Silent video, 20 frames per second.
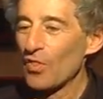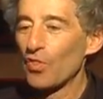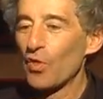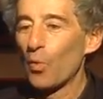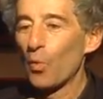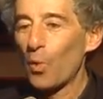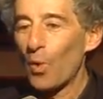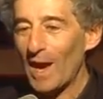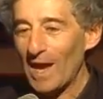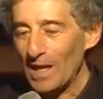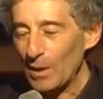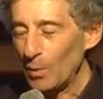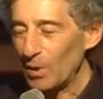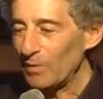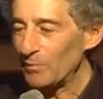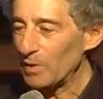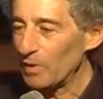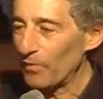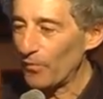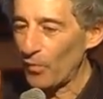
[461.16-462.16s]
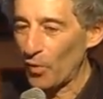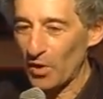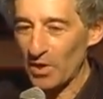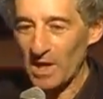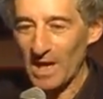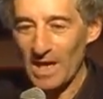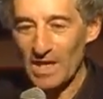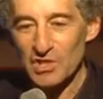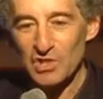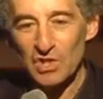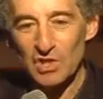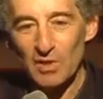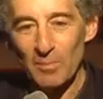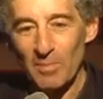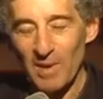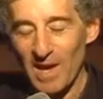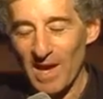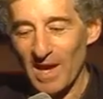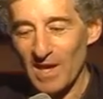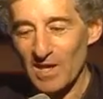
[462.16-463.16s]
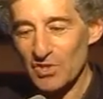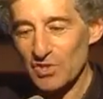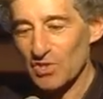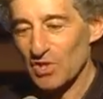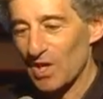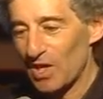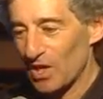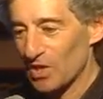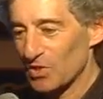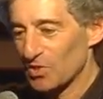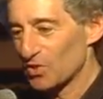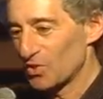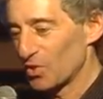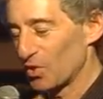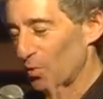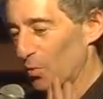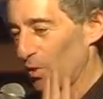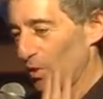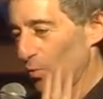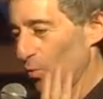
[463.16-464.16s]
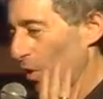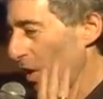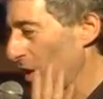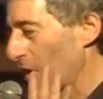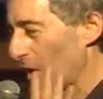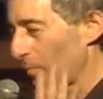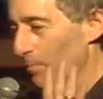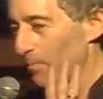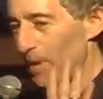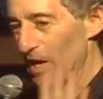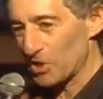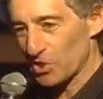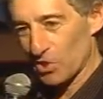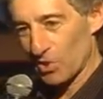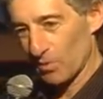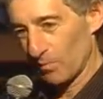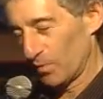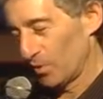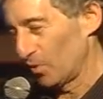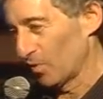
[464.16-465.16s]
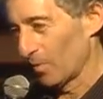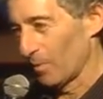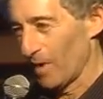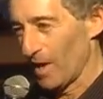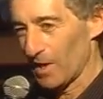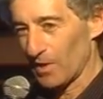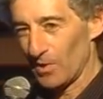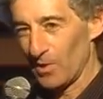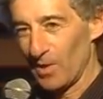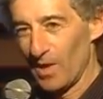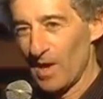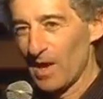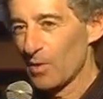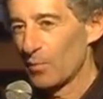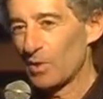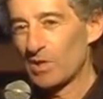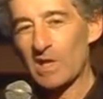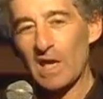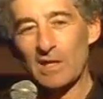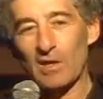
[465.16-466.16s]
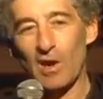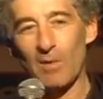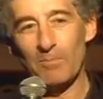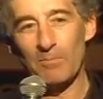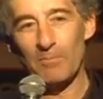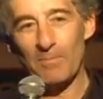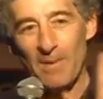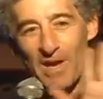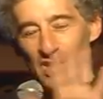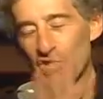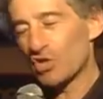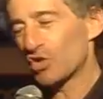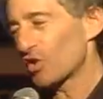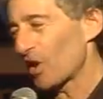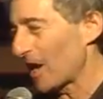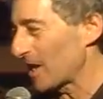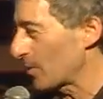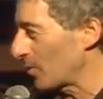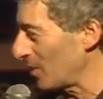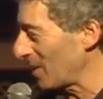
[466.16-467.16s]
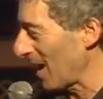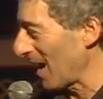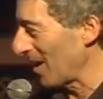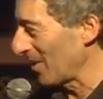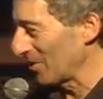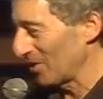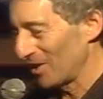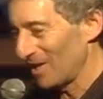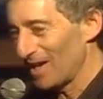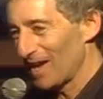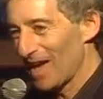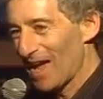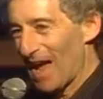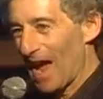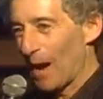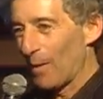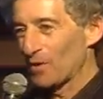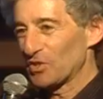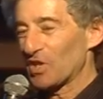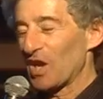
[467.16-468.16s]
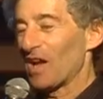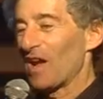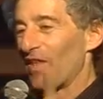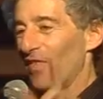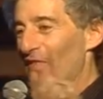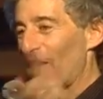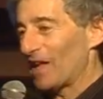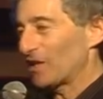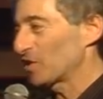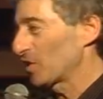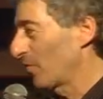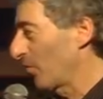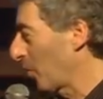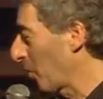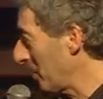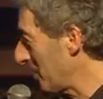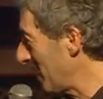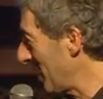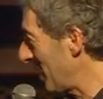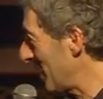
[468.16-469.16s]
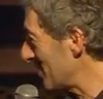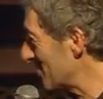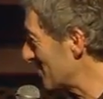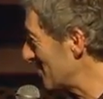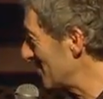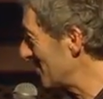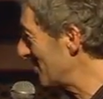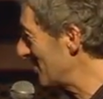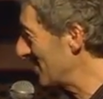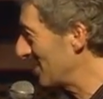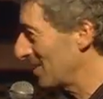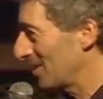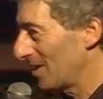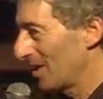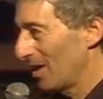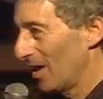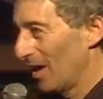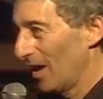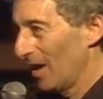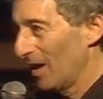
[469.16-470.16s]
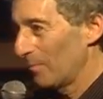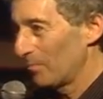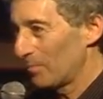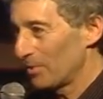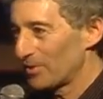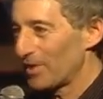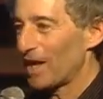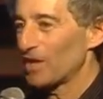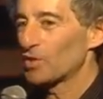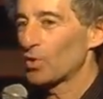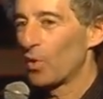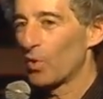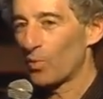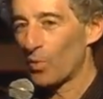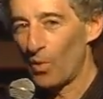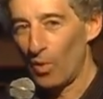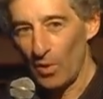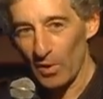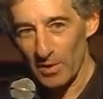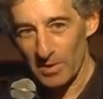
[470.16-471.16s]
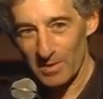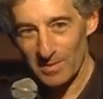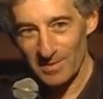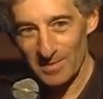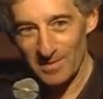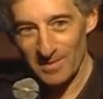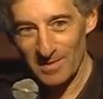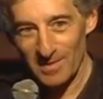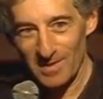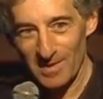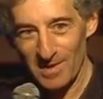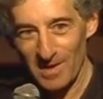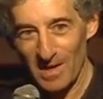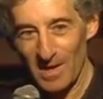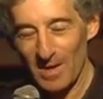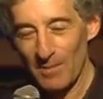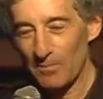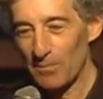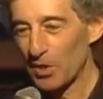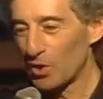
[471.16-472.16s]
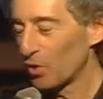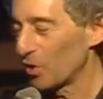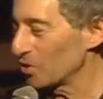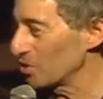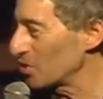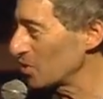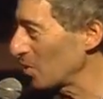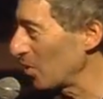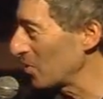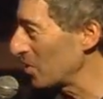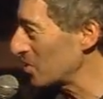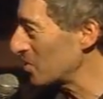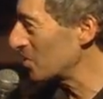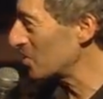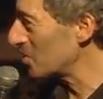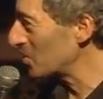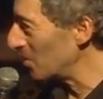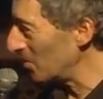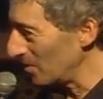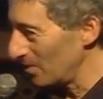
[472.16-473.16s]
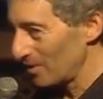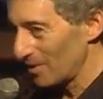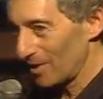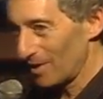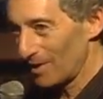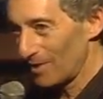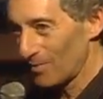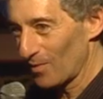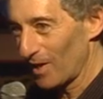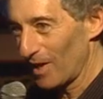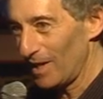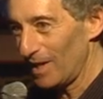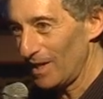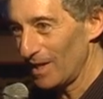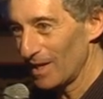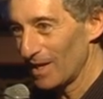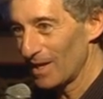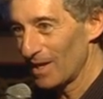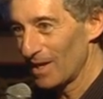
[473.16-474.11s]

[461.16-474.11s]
The way we've been forecasting the past is to we'd run our best computer model, we get our best shot of reality, and we say, that's the forecast. But that's all wrong because there's all this uncertainty, right?